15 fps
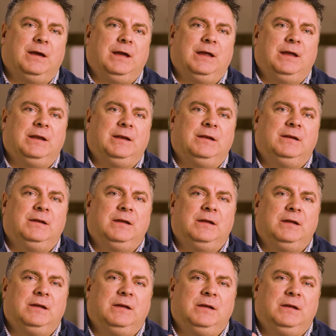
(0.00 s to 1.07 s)
And
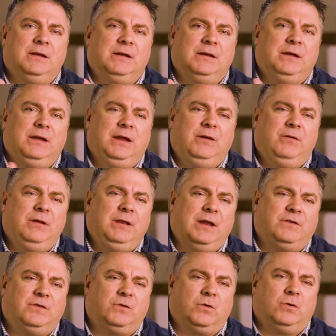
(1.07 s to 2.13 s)
hearing
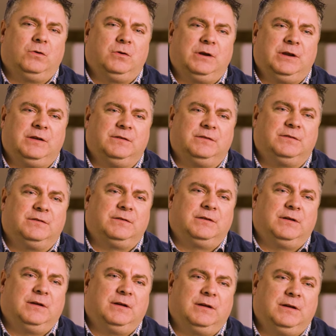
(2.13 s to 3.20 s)
their stories,
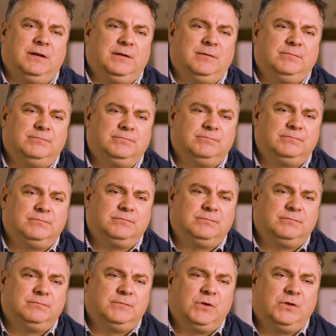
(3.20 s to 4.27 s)
um,
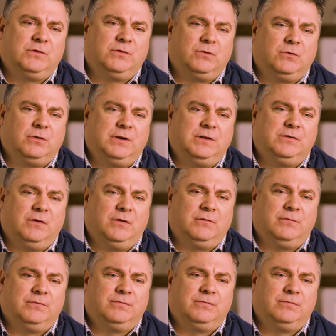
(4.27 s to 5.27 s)
the stories of